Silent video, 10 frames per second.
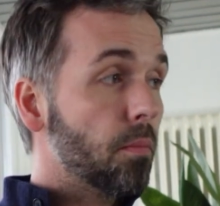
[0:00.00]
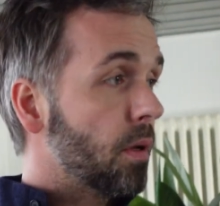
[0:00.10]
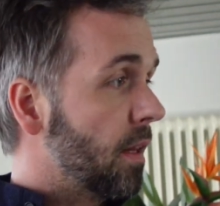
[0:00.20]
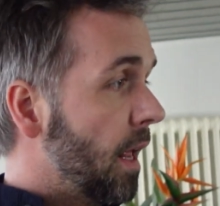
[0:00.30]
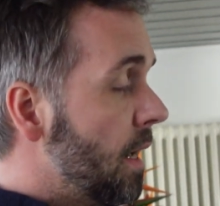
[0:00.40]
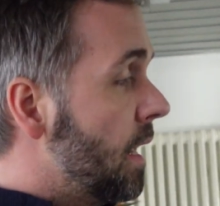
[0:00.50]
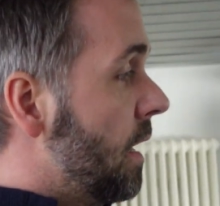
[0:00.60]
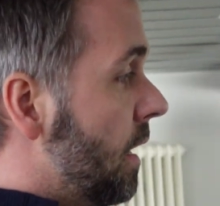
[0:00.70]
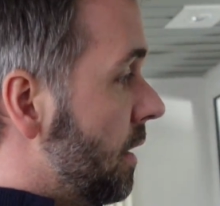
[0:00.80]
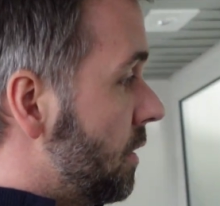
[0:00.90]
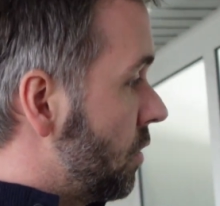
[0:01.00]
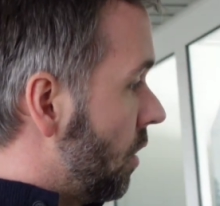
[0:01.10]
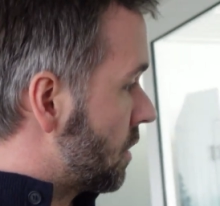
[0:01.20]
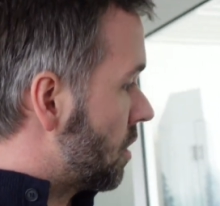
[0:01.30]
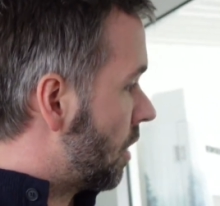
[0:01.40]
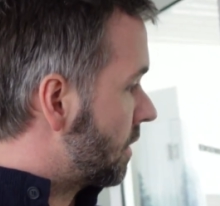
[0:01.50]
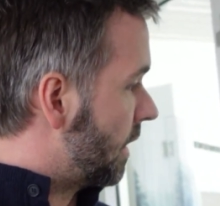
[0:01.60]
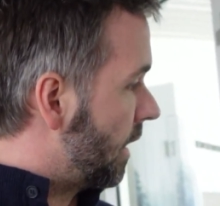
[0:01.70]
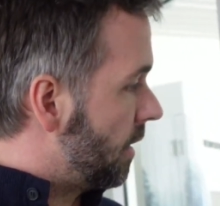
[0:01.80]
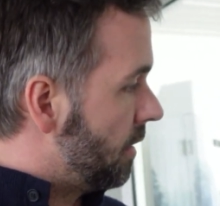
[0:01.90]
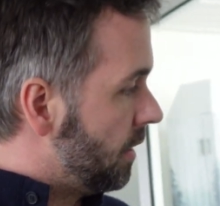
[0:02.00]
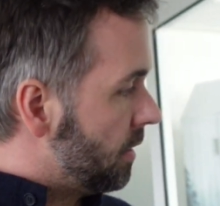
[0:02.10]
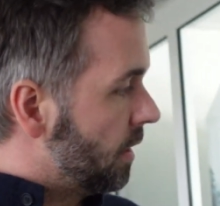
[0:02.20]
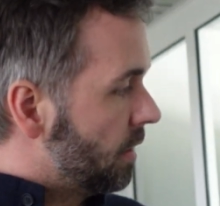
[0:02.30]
but then this door is locked and I need